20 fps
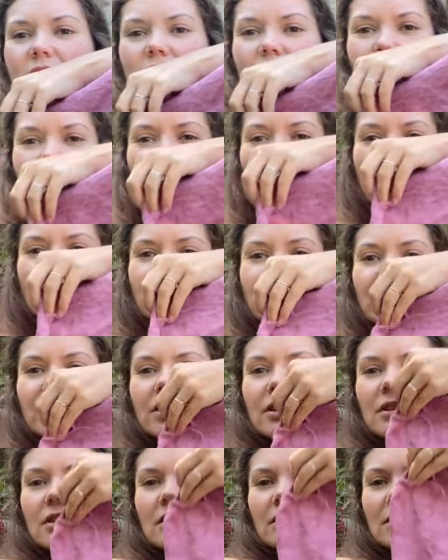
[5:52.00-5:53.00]

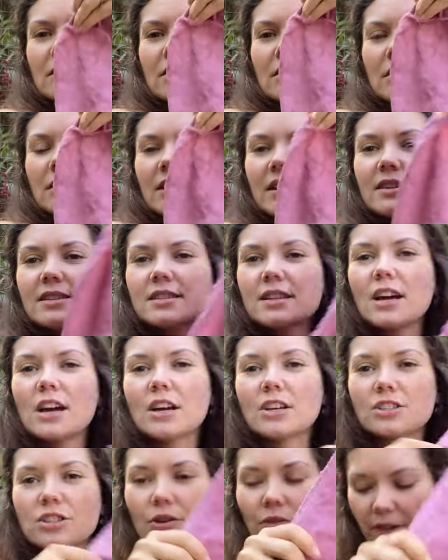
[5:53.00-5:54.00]
splotchiness.
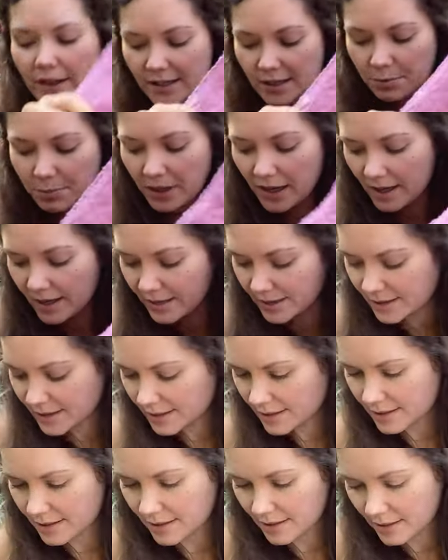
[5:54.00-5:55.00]
So this
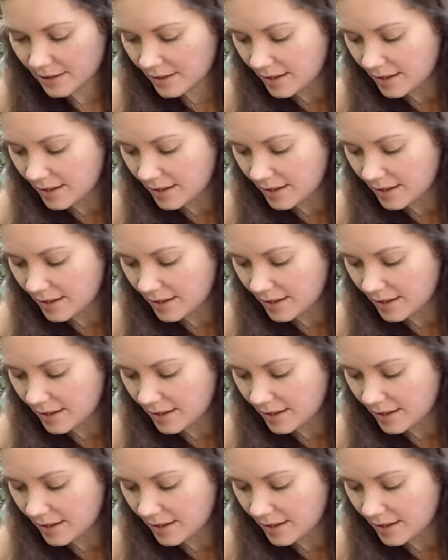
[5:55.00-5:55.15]
piece